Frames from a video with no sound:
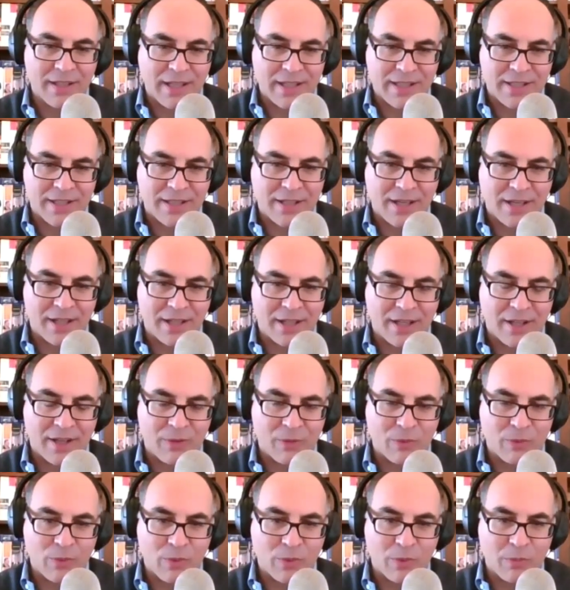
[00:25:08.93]
that
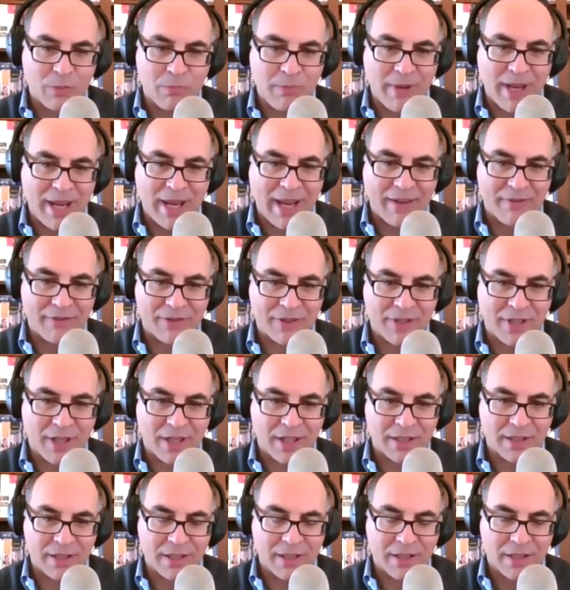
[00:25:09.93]
CIA may have
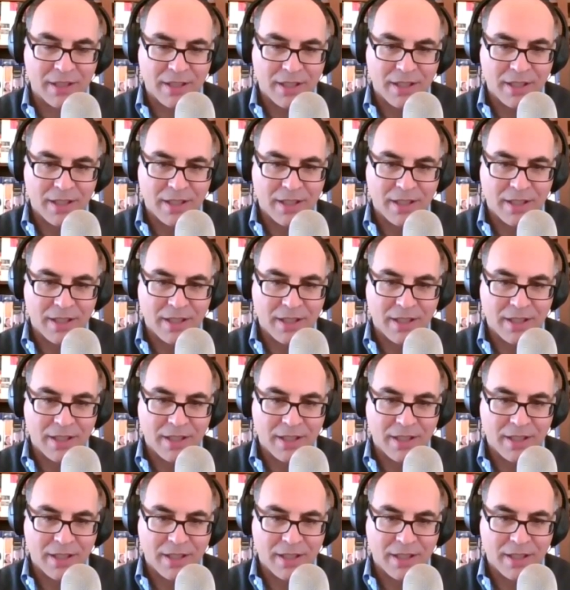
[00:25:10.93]
done